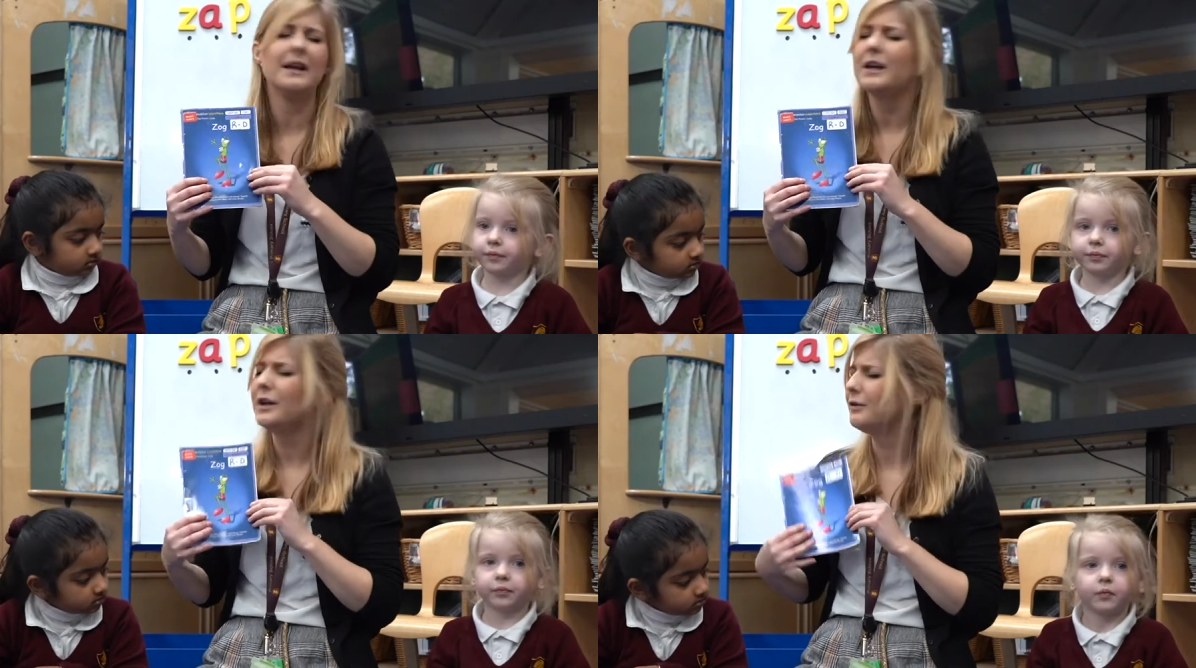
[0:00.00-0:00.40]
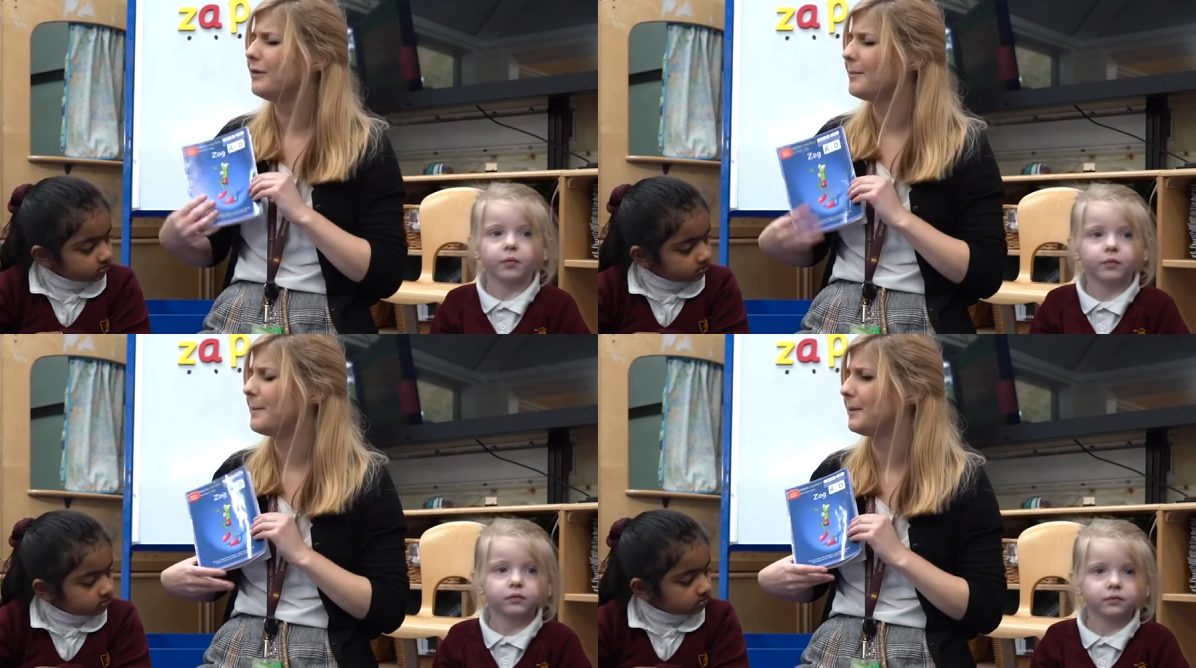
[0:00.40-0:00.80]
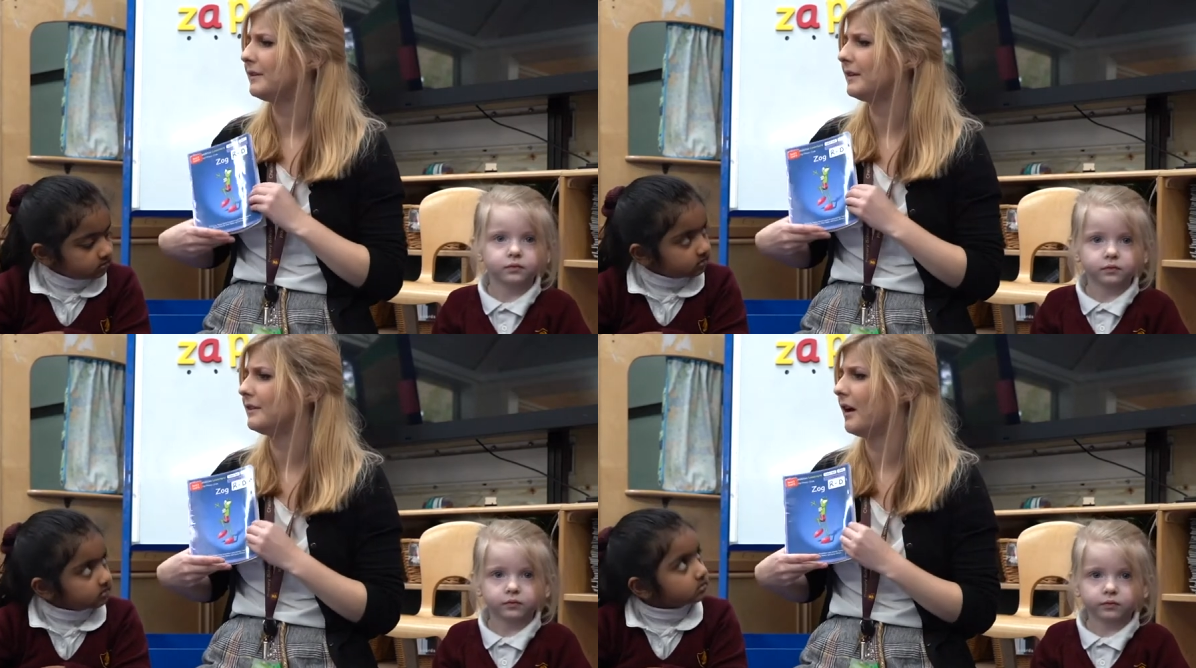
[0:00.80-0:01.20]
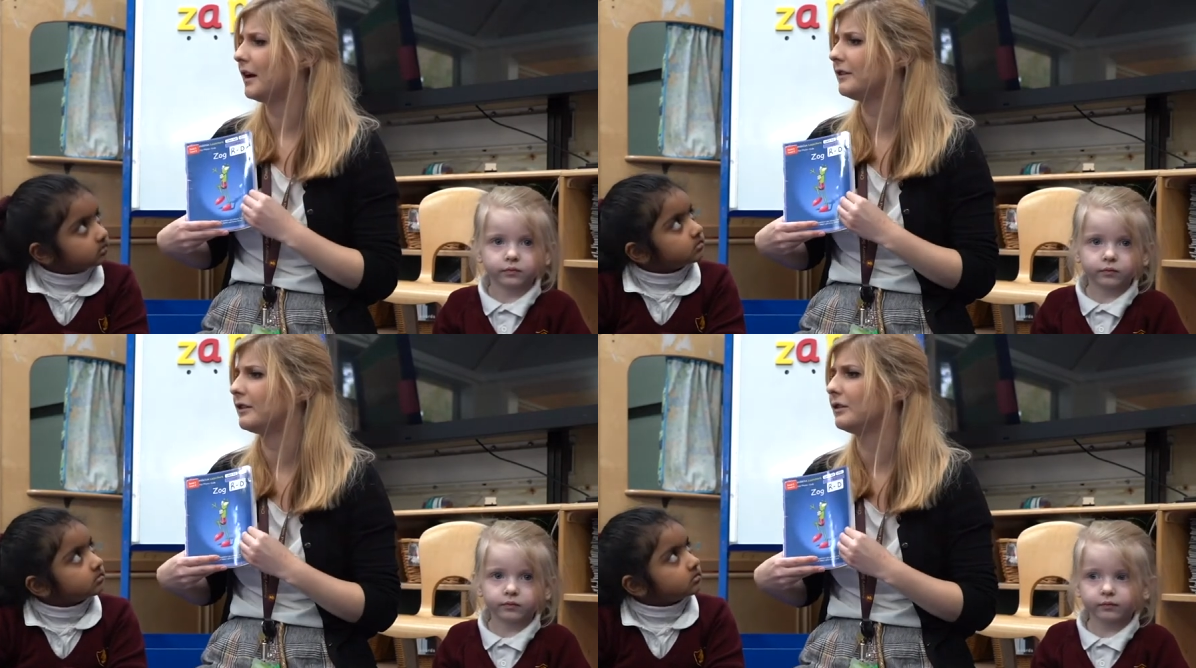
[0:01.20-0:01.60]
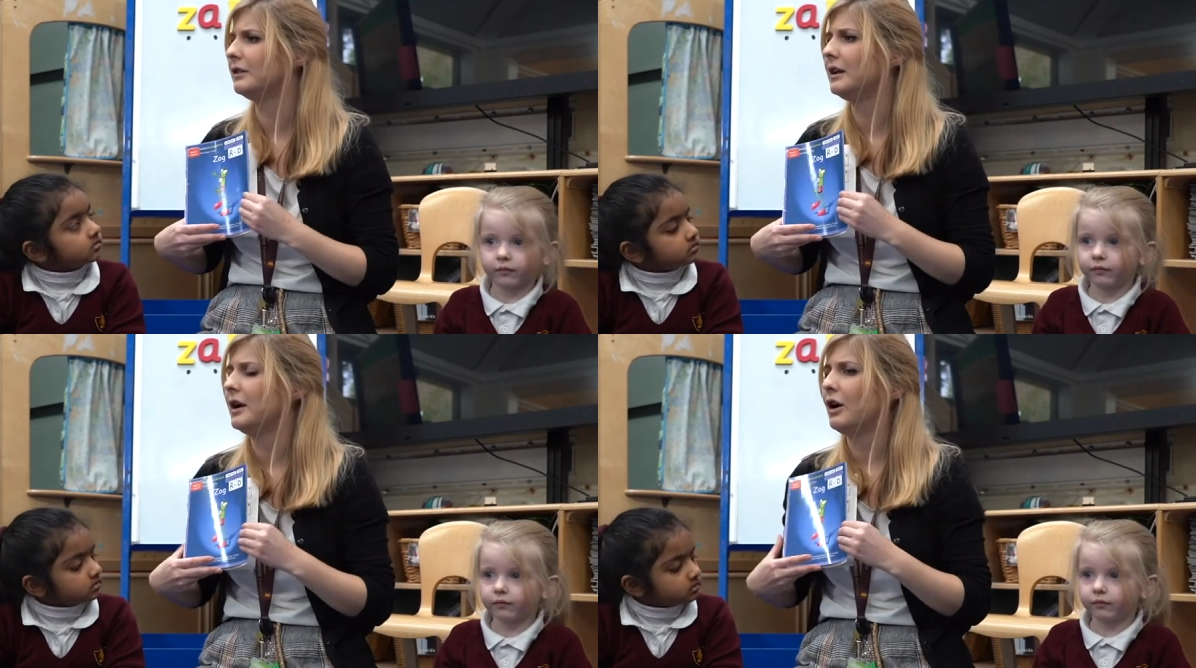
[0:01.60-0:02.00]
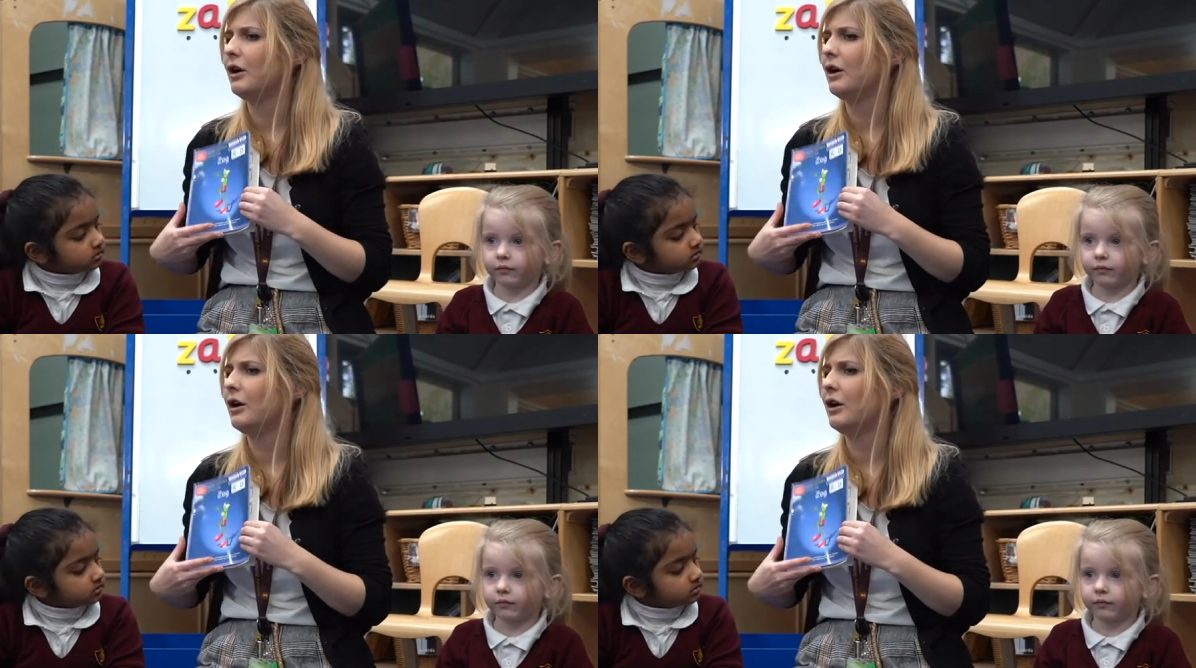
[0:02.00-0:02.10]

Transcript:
Speaker 1: apply their reading to a text.